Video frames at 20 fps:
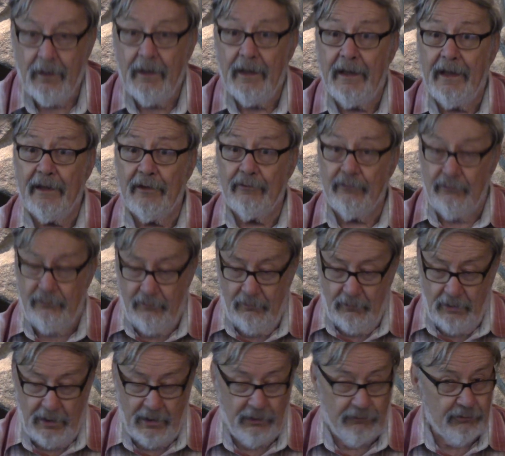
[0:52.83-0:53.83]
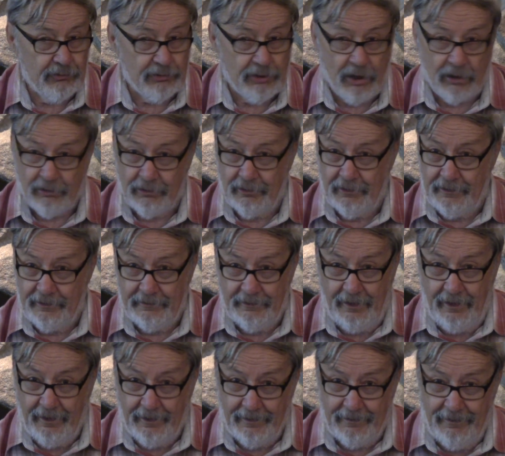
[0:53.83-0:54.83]
It certainly
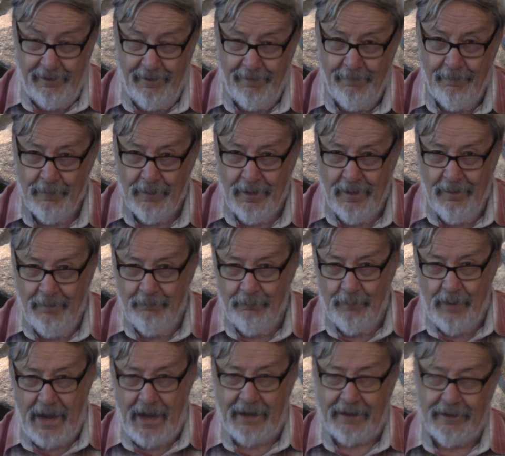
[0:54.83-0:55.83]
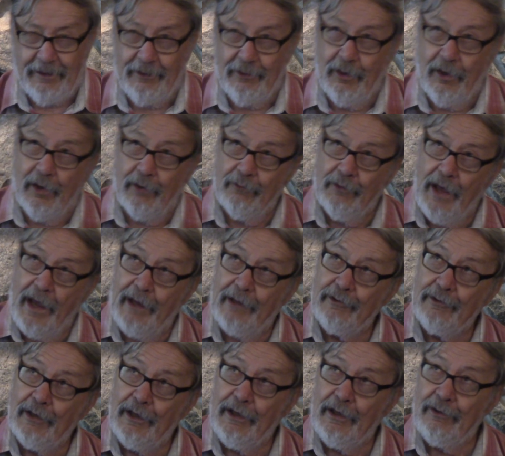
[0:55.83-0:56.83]
did back in the
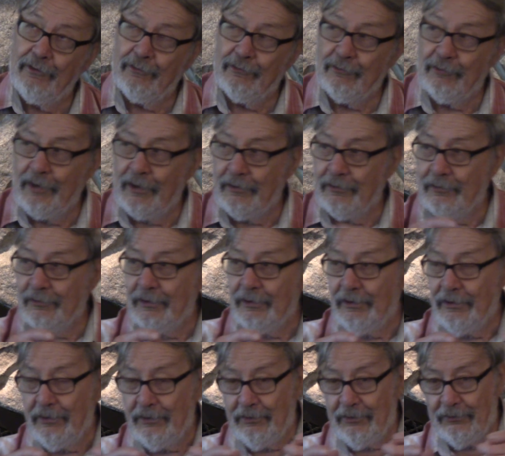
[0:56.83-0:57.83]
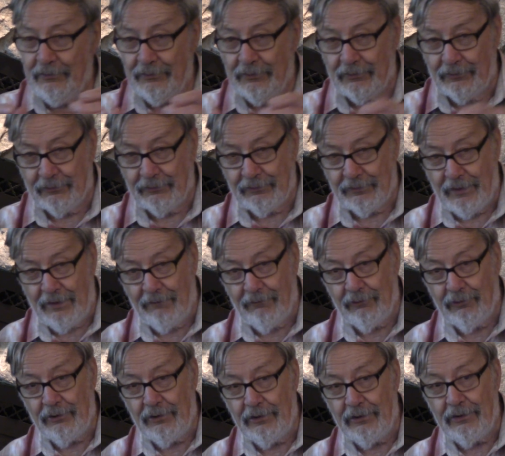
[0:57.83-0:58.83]
1960s and
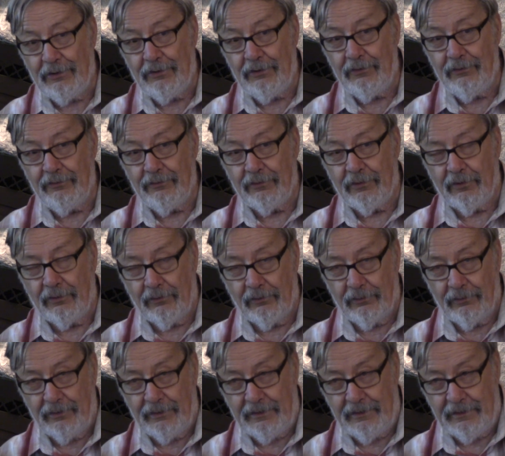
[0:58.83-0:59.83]
70s and early